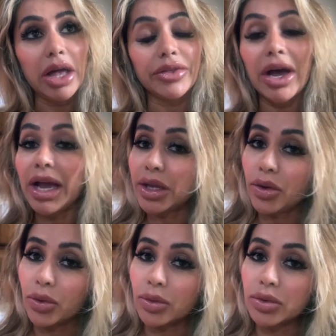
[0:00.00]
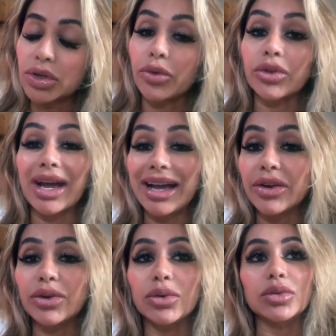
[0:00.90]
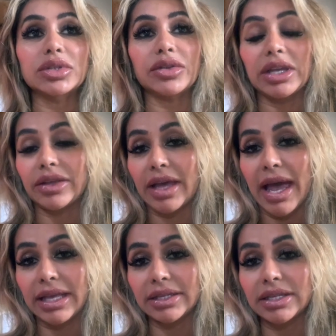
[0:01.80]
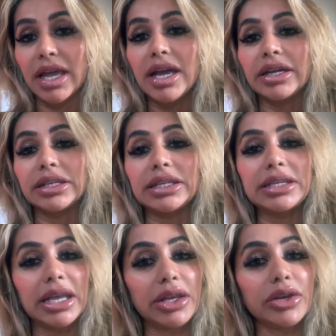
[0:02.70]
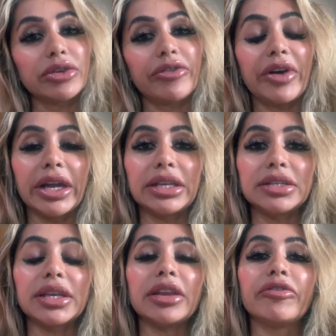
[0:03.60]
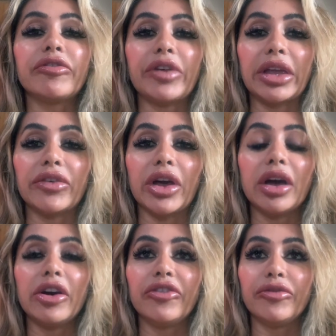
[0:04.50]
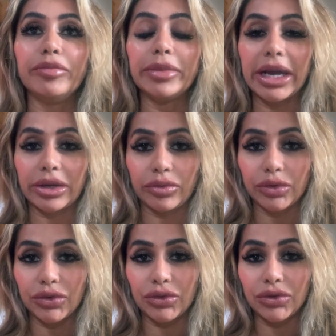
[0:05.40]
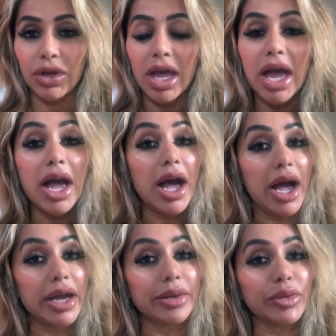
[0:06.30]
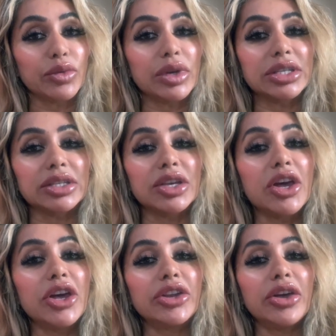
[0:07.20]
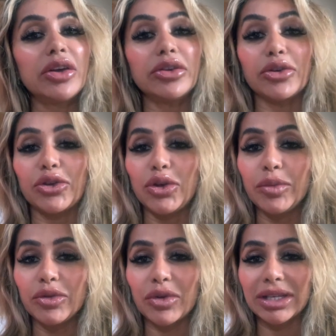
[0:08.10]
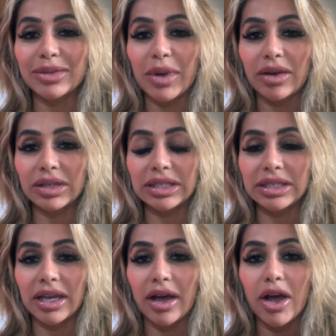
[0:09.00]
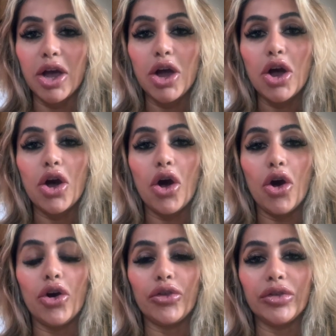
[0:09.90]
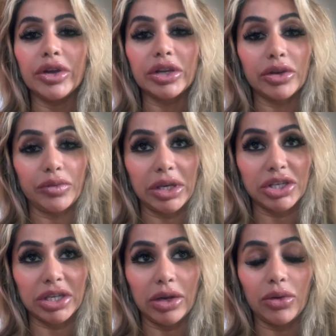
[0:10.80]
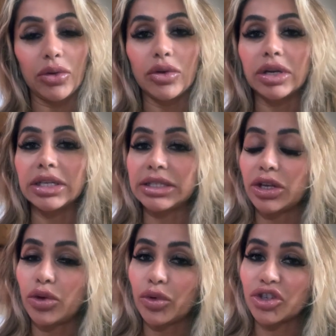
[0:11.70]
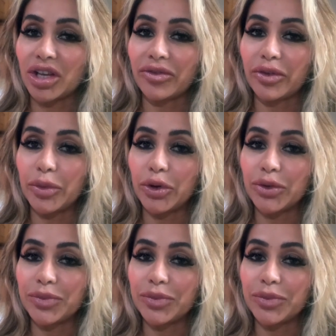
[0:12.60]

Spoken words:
the High Court, or the higher courts on the other hand, continue to find in favour of migrants. I am Kareesha Turner, your human rights barrister on Kareesha Law. Continue watching for more.